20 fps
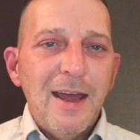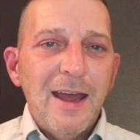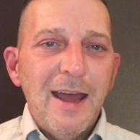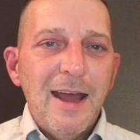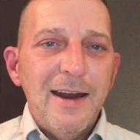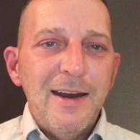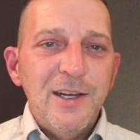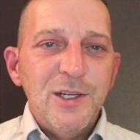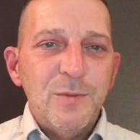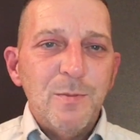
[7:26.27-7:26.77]

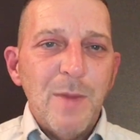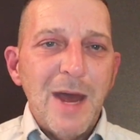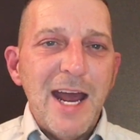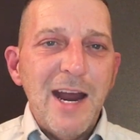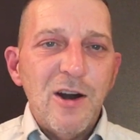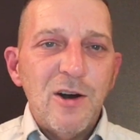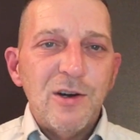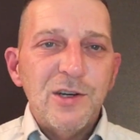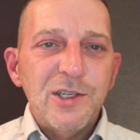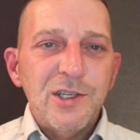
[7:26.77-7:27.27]
and these
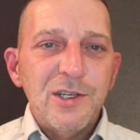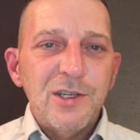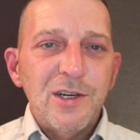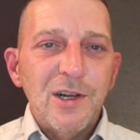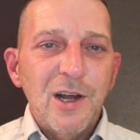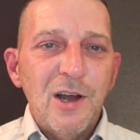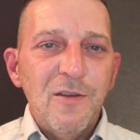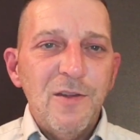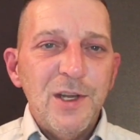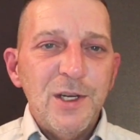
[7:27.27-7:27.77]
mayors
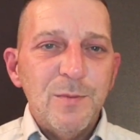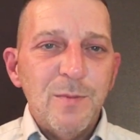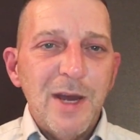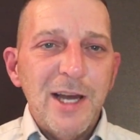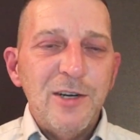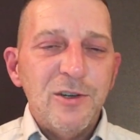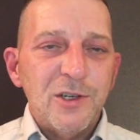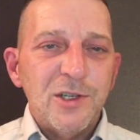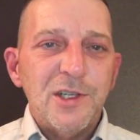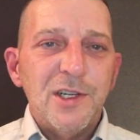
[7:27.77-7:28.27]
of these
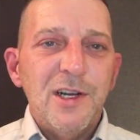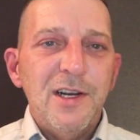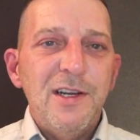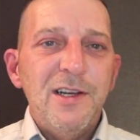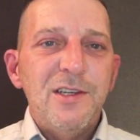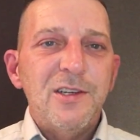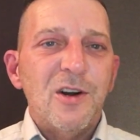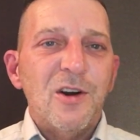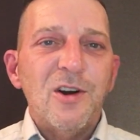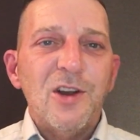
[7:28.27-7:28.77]
major
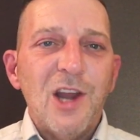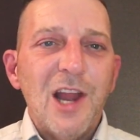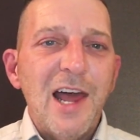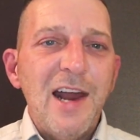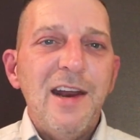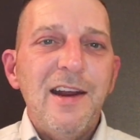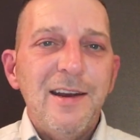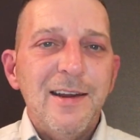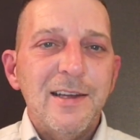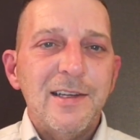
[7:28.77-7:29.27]
cities are
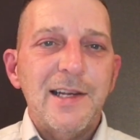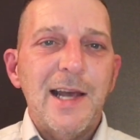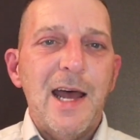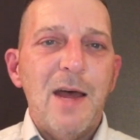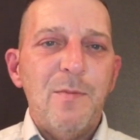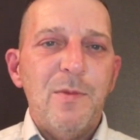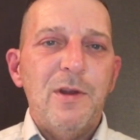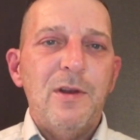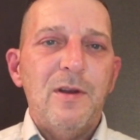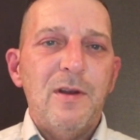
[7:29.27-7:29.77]
letting this
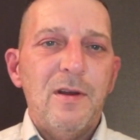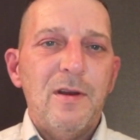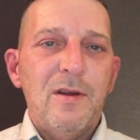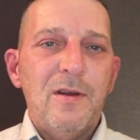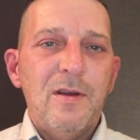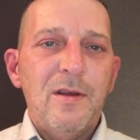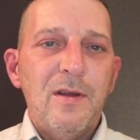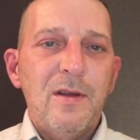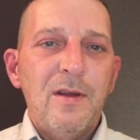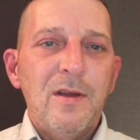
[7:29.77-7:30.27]
happen.
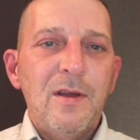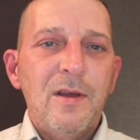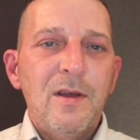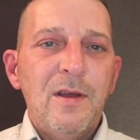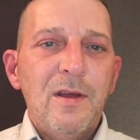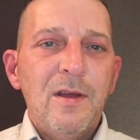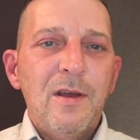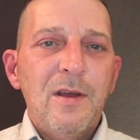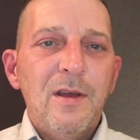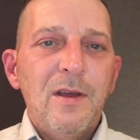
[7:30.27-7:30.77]

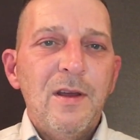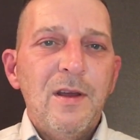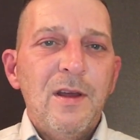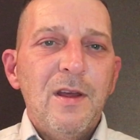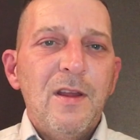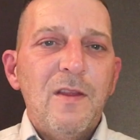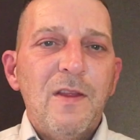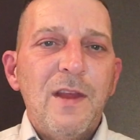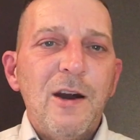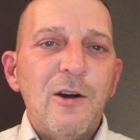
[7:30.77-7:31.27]

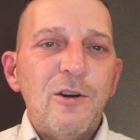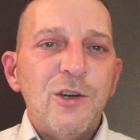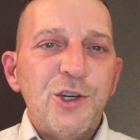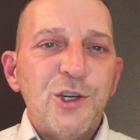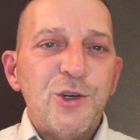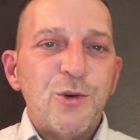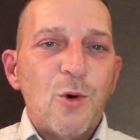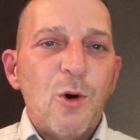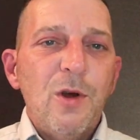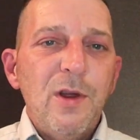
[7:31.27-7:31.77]
They're
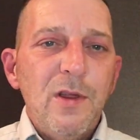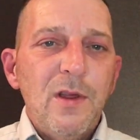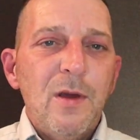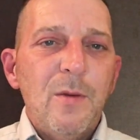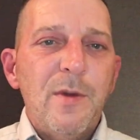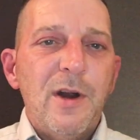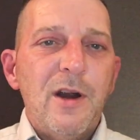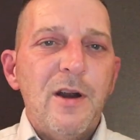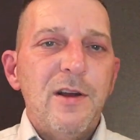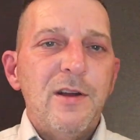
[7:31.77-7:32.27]
destroying the
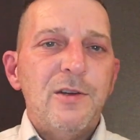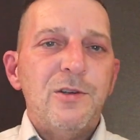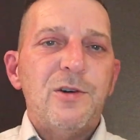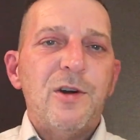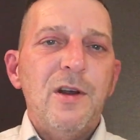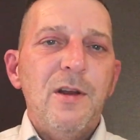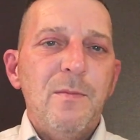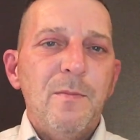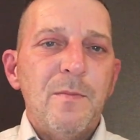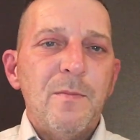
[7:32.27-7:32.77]
American
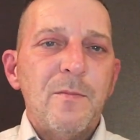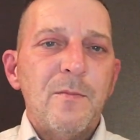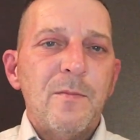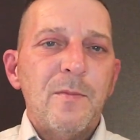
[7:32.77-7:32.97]
dream.